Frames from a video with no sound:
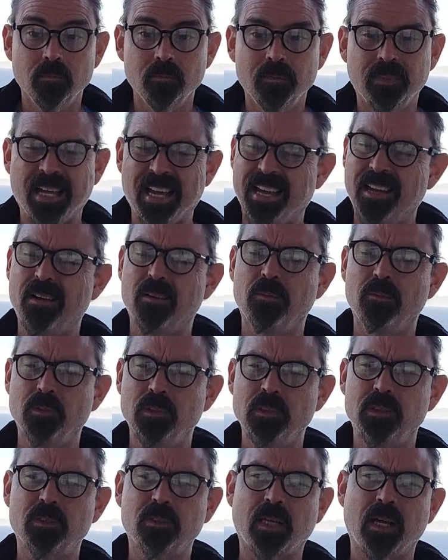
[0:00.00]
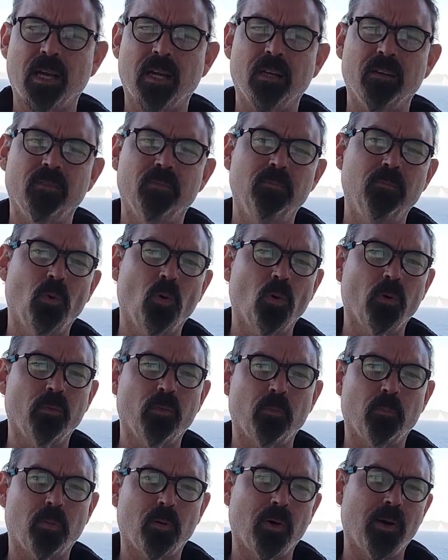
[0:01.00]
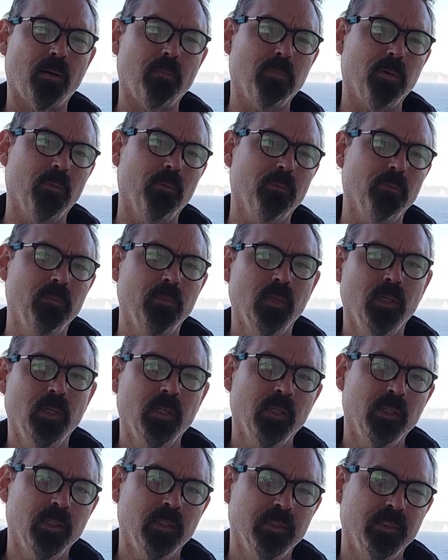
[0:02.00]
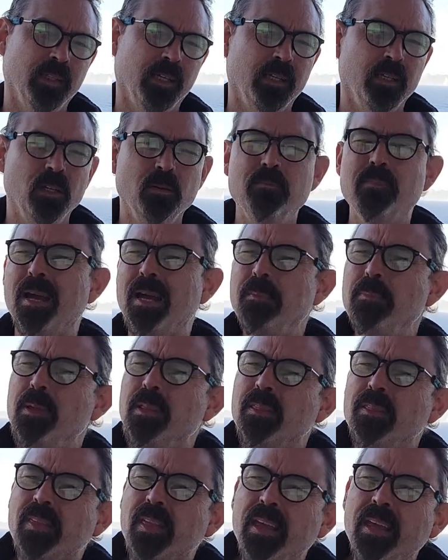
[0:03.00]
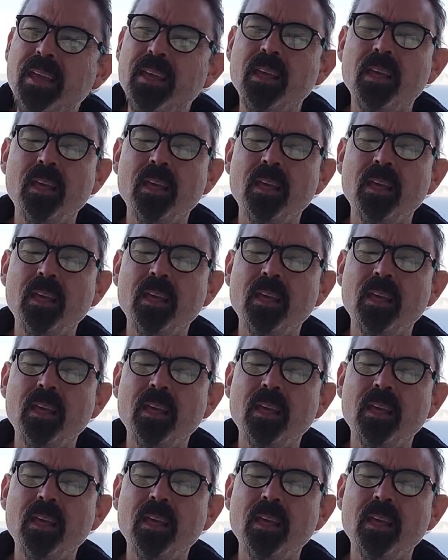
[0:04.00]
That was kind of more of a problem than you maybe think.